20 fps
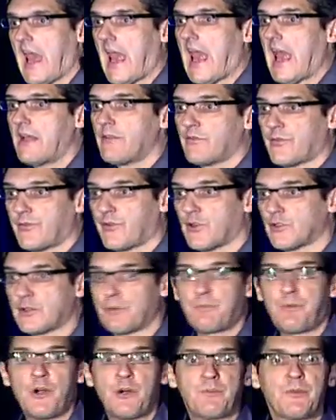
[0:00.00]
And for the
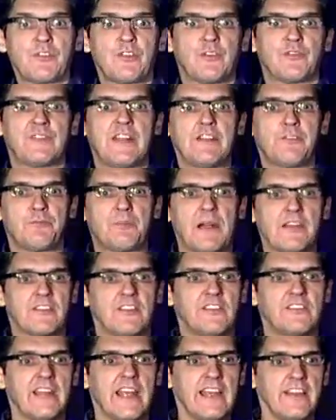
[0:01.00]
purpose of this
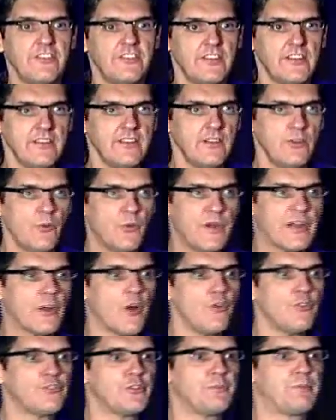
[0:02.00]
presentation, we're
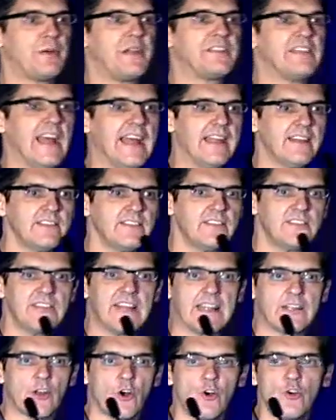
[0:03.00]
going to pretend
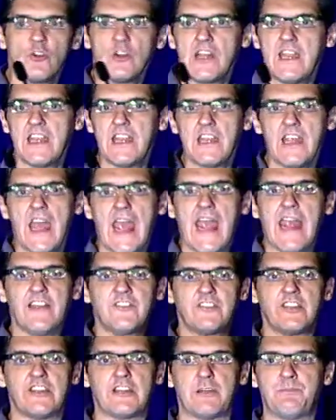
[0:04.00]
that only
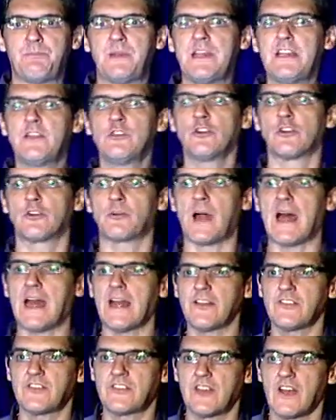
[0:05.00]
HTTP
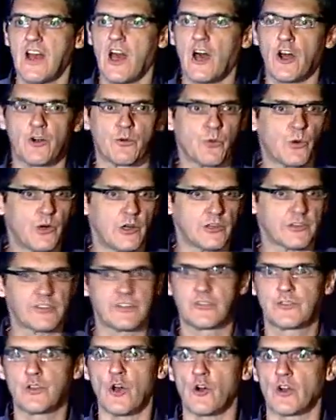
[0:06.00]
URIs are
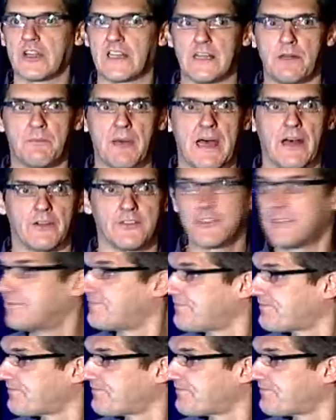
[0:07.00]
worth talking about.